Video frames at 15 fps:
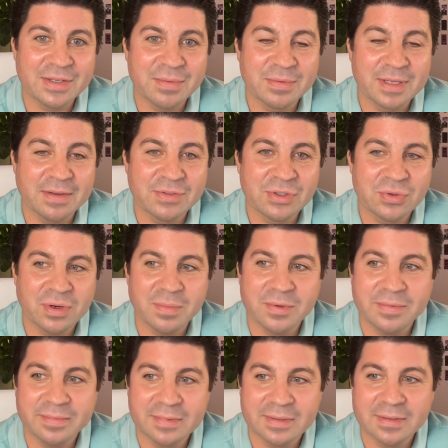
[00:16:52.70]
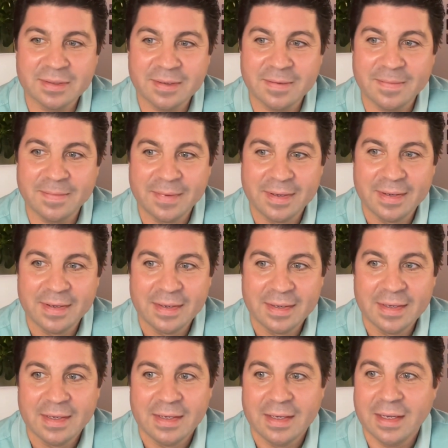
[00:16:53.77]
themselves in trouble. So
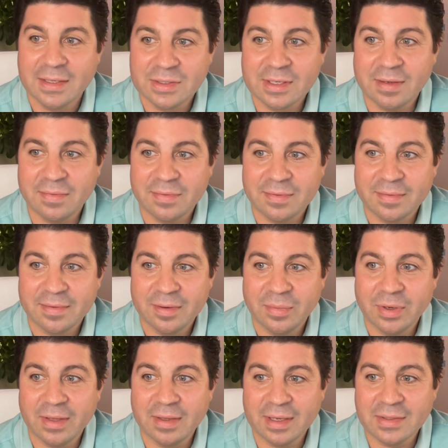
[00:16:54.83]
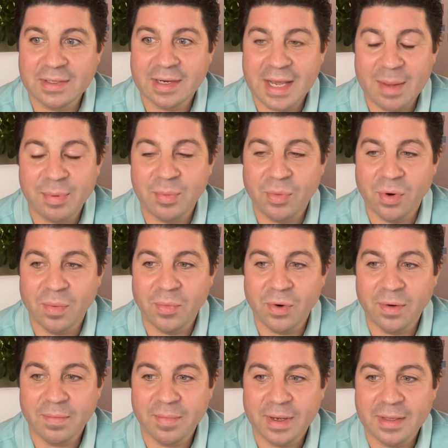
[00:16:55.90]
it's tough, but I think it's going to happen more and
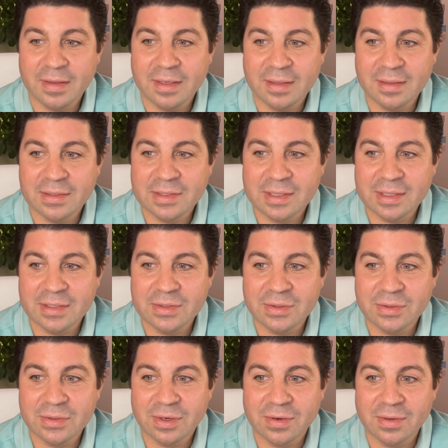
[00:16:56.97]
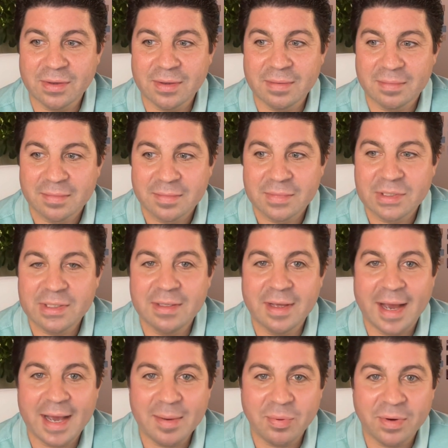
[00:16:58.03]
more. I think the cities are starting to see the
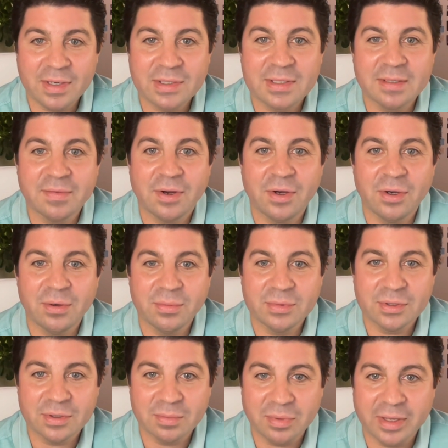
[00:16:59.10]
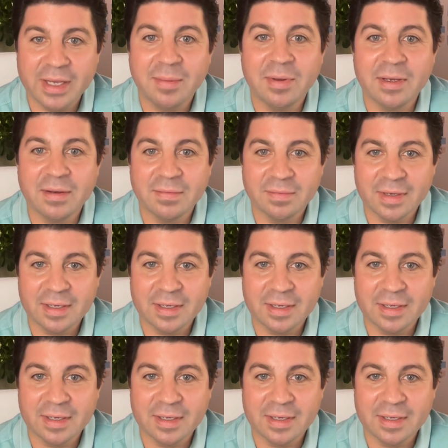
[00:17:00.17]
high prices of homes. They're blaming